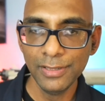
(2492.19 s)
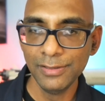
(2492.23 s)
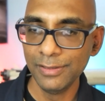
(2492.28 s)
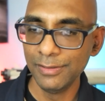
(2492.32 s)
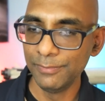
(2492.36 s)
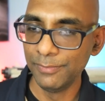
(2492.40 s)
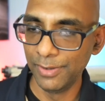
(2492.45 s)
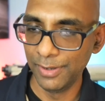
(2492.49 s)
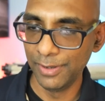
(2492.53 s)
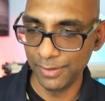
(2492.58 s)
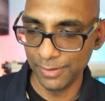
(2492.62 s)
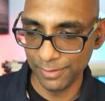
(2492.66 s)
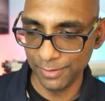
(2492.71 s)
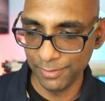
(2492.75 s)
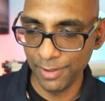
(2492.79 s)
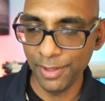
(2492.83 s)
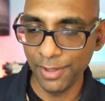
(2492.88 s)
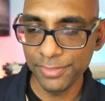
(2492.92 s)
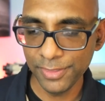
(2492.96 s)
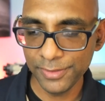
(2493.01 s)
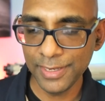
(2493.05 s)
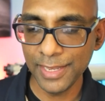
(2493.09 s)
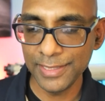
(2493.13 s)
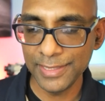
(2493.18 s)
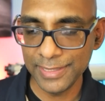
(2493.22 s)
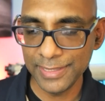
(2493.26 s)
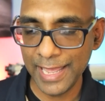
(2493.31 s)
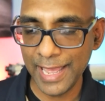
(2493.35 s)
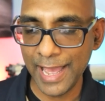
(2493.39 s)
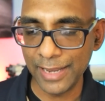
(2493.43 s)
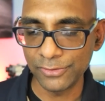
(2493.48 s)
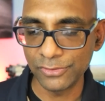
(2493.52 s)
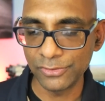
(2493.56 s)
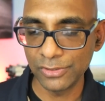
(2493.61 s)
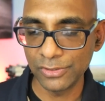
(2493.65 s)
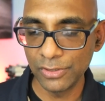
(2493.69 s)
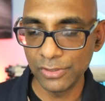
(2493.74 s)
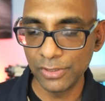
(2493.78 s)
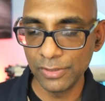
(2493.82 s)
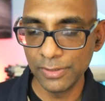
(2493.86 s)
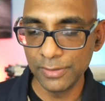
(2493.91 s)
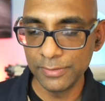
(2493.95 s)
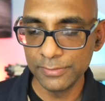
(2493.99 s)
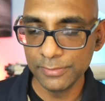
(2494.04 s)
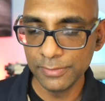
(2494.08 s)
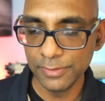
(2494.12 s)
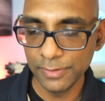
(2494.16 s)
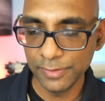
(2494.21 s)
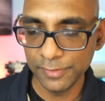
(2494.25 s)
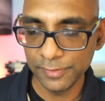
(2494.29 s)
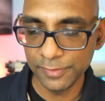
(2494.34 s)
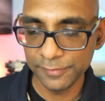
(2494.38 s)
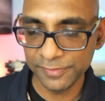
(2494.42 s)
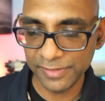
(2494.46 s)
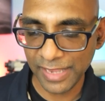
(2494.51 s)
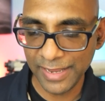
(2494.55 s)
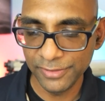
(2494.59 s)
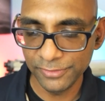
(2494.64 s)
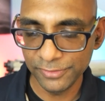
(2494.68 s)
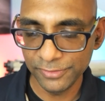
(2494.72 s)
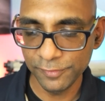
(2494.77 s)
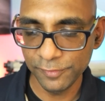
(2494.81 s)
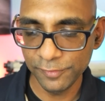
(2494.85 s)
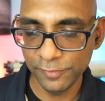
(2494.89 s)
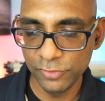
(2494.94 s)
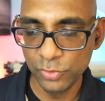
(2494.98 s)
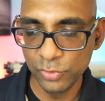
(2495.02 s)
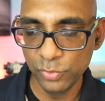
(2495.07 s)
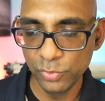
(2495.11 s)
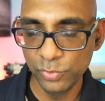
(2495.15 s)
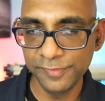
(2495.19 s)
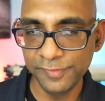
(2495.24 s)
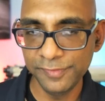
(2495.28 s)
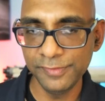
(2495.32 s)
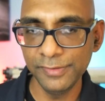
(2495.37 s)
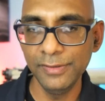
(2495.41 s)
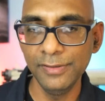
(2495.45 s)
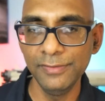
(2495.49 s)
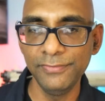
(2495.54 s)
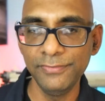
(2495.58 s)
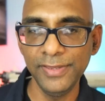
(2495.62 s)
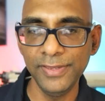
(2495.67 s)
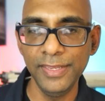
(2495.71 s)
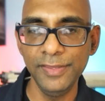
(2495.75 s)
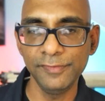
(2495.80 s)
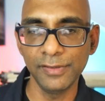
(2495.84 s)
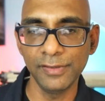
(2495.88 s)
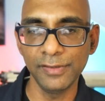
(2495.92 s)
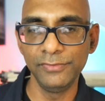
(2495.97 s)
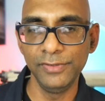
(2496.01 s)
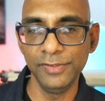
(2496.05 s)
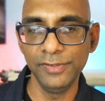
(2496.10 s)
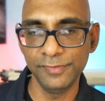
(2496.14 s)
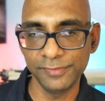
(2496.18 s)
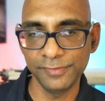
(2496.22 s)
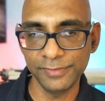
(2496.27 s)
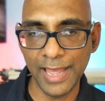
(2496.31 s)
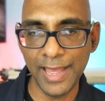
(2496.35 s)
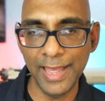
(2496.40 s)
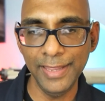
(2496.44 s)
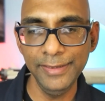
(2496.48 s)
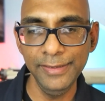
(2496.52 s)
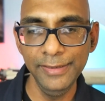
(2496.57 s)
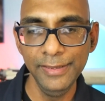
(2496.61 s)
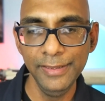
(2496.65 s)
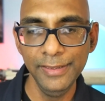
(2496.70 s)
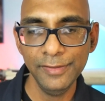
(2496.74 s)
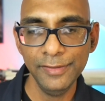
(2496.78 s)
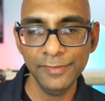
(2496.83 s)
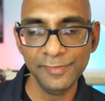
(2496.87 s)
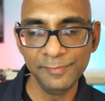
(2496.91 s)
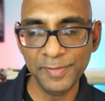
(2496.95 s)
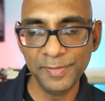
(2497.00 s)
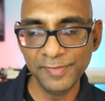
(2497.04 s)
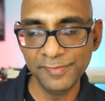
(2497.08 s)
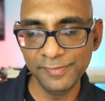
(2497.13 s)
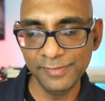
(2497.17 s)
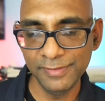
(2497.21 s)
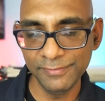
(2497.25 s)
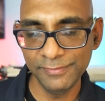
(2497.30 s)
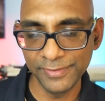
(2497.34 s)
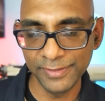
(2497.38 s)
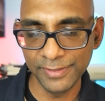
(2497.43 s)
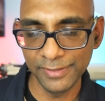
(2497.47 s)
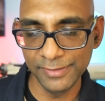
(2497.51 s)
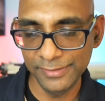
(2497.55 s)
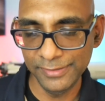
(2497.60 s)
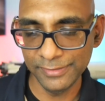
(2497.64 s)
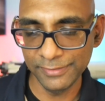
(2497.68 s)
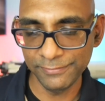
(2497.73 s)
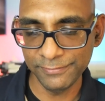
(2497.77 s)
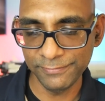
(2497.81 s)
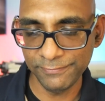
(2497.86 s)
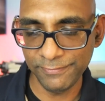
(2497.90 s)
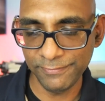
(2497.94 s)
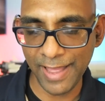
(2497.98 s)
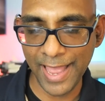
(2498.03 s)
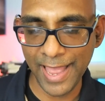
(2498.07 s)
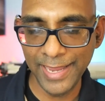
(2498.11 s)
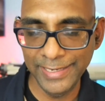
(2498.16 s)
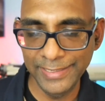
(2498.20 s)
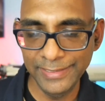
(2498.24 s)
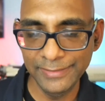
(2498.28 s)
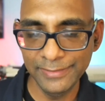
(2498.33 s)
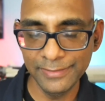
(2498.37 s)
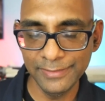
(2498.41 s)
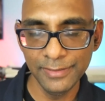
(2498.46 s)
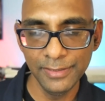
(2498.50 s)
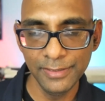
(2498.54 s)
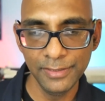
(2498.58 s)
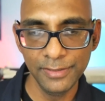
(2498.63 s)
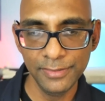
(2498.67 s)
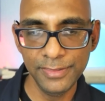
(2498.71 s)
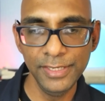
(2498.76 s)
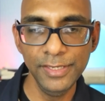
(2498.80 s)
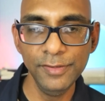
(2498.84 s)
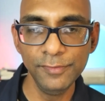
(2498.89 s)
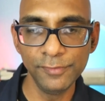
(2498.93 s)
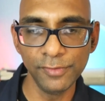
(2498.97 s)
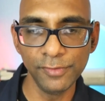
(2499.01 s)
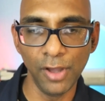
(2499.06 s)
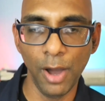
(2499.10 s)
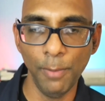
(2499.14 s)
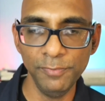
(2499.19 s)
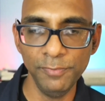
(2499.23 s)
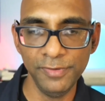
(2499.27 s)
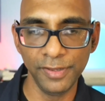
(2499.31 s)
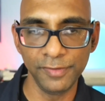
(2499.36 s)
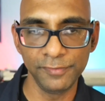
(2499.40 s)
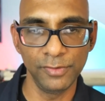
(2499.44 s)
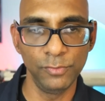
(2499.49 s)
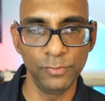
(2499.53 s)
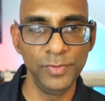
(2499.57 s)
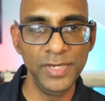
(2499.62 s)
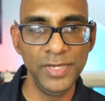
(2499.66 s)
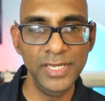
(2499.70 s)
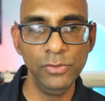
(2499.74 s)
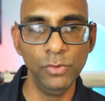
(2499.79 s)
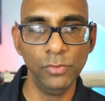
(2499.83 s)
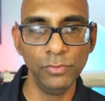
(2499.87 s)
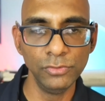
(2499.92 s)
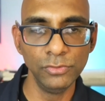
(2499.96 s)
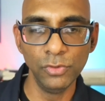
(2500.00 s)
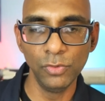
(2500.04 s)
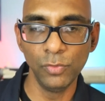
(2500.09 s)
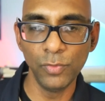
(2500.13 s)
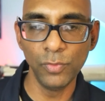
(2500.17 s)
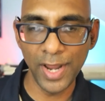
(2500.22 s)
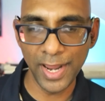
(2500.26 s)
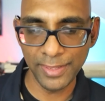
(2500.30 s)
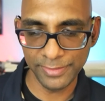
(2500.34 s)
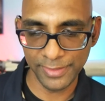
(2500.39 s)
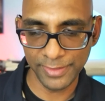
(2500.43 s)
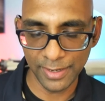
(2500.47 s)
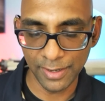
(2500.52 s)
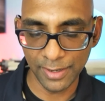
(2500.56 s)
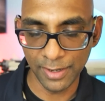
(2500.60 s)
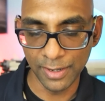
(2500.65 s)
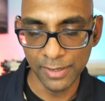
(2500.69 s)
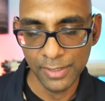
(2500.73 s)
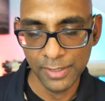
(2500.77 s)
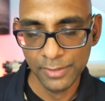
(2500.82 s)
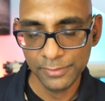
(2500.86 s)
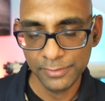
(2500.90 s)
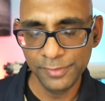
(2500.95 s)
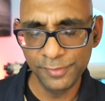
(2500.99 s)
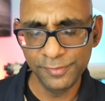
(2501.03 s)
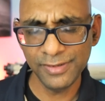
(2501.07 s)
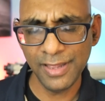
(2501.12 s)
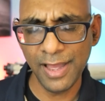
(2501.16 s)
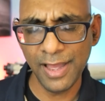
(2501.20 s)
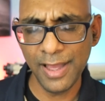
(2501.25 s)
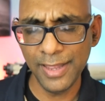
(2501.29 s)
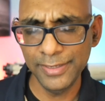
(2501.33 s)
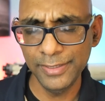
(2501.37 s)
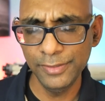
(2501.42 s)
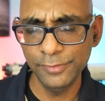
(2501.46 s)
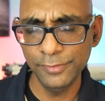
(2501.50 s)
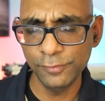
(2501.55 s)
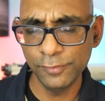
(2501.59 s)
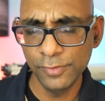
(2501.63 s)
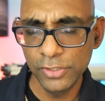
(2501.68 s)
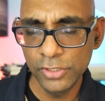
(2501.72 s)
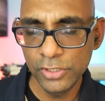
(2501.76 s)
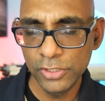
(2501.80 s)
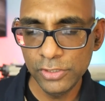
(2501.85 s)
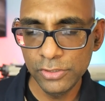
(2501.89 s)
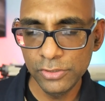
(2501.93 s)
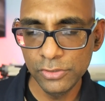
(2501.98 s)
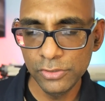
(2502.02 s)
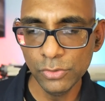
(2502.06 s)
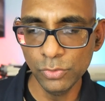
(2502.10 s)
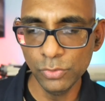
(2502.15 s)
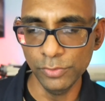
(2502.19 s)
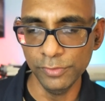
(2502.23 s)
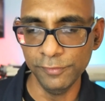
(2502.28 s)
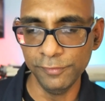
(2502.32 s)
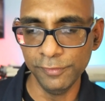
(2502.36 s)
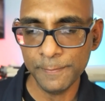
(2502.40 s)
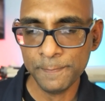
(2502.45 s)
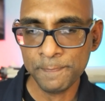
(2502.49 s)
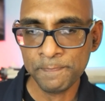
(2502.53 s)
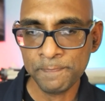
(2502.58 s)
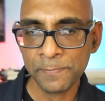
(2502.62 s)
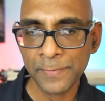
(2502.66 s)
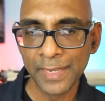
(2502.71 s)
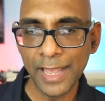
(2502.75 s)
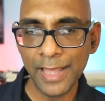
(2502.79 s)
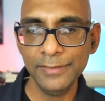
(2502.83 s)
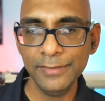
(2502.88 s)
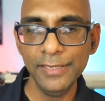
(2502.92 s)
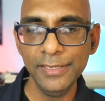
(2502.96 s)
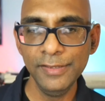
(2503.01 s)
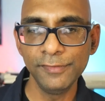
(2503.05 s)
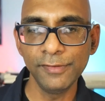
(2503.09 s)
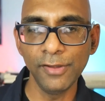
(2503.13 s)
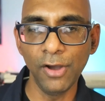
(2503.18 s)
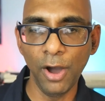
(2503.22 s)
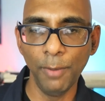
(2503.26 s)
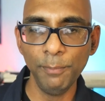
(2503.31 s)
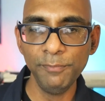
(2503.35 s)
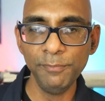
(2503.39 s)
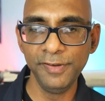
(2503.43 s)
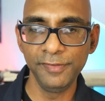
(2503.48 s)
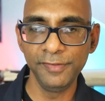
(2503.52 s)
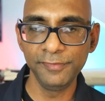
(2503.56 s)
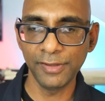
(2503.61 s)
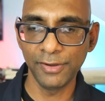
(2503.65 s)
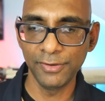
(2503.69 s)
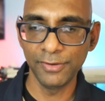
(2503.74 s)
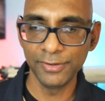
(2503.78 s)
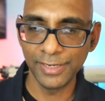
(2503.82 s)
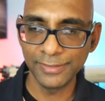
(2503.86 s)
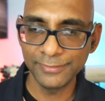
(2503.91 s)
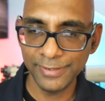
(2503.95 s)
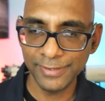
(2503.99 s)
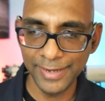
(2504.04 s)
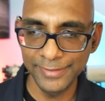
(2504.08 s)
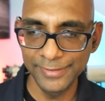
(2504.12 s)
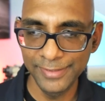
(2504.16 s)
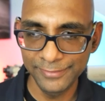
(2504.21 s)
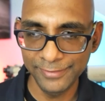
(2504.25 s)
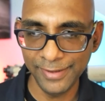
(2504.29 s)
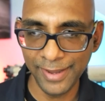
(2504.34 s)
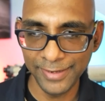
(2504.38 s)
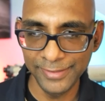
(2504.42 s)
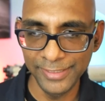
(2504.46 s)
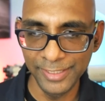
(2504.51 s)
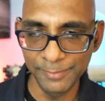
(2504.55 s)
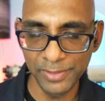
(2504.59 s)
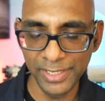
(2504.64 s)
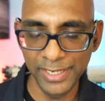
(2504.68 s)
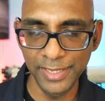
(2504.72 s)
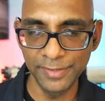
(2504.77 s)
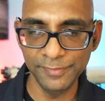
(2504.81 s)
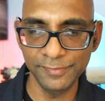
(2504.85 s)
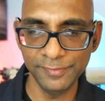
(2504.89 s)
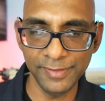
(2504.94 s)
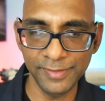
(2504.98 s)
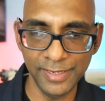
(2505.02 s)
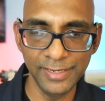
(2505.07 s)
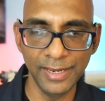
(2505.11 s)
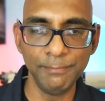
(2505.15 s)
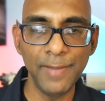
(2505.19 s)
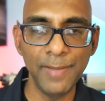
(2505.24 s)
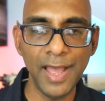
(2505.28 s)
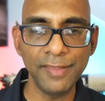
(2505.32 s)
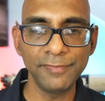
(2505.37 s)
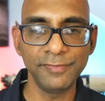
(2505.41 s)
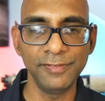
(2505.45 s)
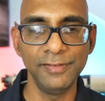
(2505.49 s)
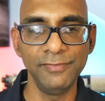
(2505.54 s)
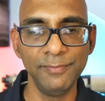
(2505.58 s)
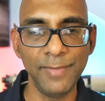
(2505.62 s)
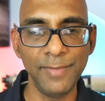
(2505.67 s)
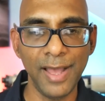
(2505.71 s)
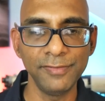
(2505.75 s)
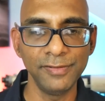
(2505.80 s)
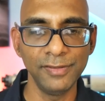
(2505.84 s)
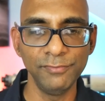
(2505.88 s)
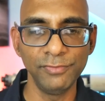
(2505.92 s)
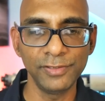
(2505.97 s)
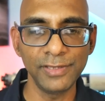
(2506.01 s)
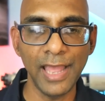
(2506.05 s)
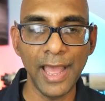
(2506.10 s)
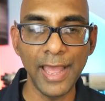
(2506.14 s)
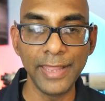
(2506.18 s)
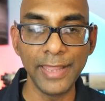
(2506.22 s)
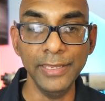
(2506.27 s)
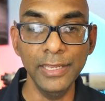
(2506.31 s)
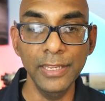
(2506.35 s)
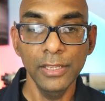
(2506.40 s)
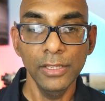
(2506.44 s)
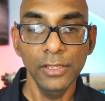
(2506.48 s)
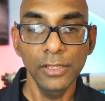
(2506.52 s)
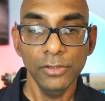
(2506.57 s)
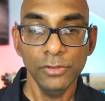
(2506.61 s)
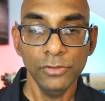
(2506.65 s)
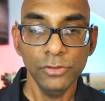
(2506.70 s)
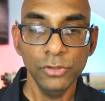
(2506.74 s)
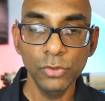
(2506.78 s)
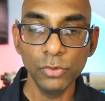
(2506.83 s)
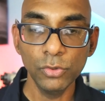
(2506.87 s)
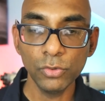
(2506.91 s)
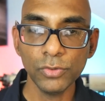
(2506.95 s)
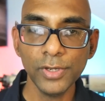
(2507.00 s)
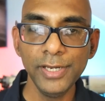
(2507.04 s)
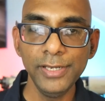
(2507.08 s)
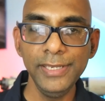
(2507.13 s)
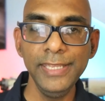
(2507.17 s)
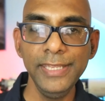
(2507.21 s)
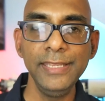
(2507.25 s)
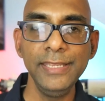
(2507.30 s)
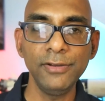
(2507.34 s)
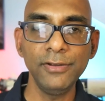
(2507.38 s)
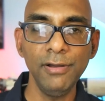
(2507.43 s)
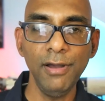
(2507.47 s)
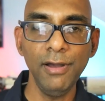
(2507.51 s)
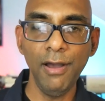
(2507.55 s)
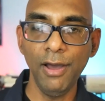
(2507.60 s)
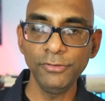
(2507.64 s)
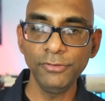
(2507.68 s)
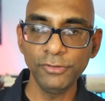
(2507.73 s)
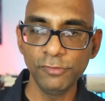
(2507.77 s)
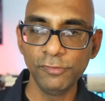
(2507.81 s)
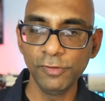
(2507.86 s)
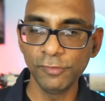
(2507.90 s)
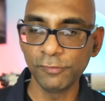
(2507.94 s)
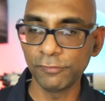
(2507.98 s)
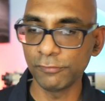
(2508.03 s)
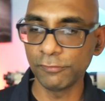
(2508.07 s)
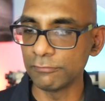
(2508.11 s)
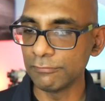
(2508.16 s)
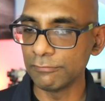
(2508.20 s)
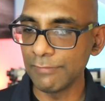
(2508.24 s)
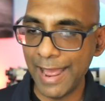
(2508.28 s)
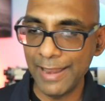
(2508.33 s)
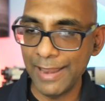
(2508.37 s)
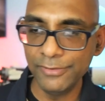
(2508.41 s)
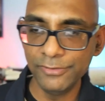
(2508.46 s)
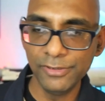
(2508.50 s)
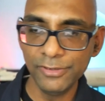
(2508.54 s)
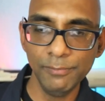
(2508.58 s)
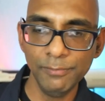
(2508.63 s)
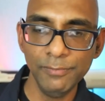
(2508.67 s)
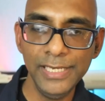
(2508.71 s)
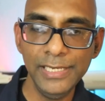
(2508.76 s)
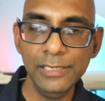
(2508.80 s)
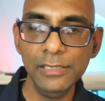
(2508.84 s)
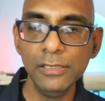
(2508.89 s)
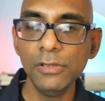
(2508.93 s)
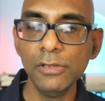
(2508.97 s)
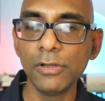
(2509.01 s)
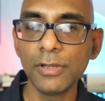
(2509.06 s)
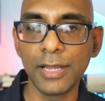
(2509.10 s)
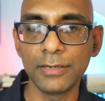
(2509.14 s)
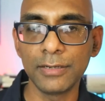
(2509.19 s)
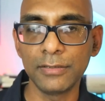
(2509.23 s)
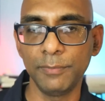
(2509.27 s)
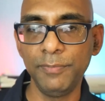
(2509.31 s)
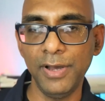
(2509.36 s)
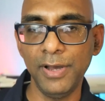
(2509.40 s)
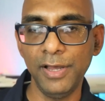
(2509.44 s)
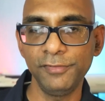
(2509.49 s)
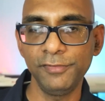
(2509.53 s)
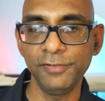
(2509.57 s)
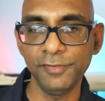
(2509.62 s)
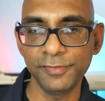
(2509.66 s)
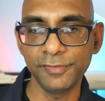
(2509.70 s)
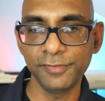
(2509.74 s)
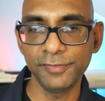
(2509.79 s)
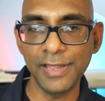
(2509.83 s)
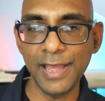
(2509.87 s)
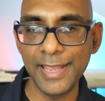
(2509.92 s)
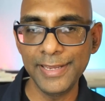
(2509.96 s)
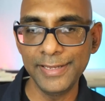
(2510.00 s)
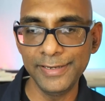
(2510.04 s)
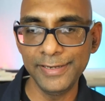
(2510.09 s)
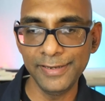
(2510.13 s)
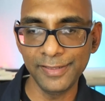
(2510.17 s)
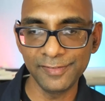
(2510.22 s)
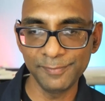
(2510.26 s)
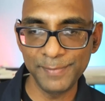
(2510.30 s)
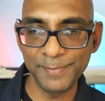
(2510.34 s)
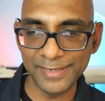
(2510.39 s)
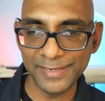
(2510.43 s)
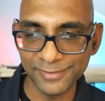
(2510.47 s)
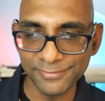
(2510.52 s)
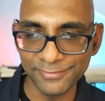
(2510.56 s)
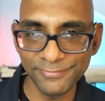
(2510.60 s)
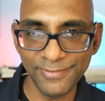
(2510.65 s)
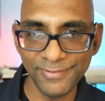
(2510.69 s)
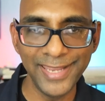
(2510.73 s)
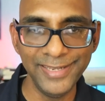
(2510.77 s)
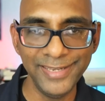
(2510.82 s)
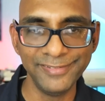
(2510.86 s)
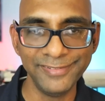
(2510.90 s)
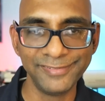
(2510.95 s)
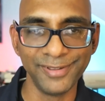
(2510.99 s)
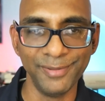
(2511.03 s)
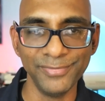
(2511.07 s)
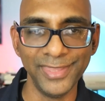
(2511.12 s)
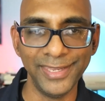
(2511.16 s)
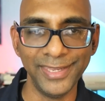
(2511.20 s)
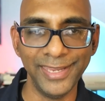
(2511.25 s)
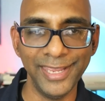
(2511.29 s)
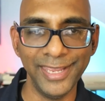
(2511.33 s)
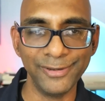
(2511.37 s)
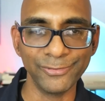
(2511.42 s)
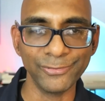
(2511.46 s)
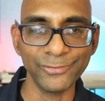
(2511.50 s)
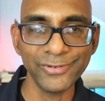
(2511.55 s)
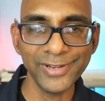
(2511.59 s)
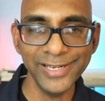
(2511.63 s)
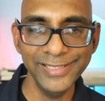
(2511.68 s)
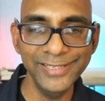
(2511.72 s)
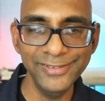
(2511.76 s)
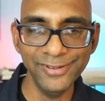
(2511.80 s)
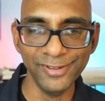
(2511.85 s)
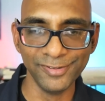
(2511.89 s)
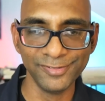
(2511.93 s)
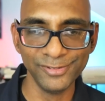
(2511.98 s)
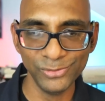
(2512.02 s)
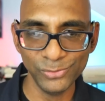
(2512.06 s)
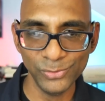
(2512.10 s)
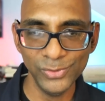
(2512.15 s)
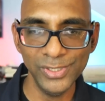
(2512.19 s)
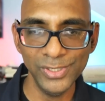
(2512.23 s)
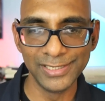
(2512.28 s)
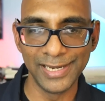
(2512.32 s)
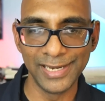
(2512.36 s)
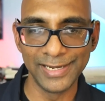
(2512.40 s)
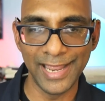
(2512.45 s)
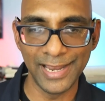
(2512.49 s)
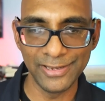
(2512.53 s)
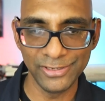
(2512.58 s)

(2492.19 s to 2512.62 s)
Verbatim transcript: But other than that, scientists do surveys of the sky specifically to find these objects. We don't know where they are. The sky is huge. And these objects are in a tiny, tiny place in a massive, massive sky you really can't just randomly look at a patch of sky and expect to find something. It really doesn't work like that.